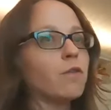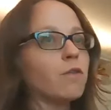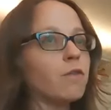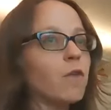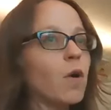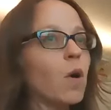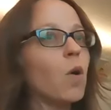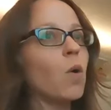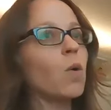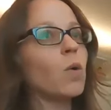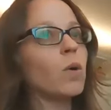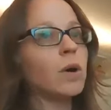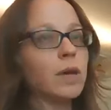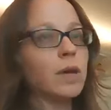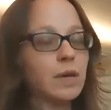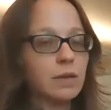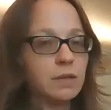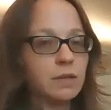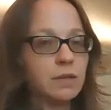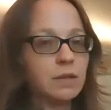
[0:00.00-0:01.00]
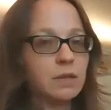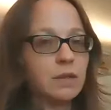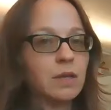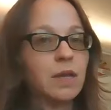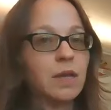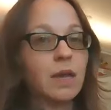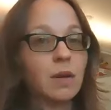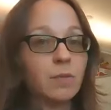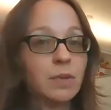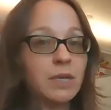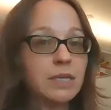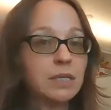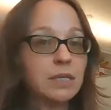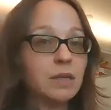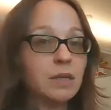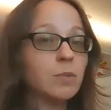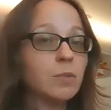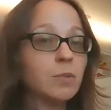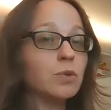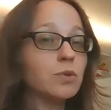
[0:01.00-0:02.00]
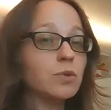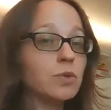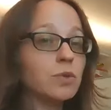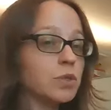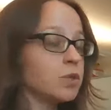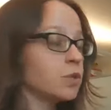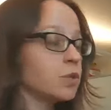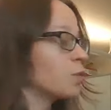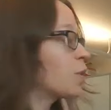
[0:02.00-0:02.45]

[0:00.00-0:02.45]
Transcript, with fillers: Focus. How many syllables? Two.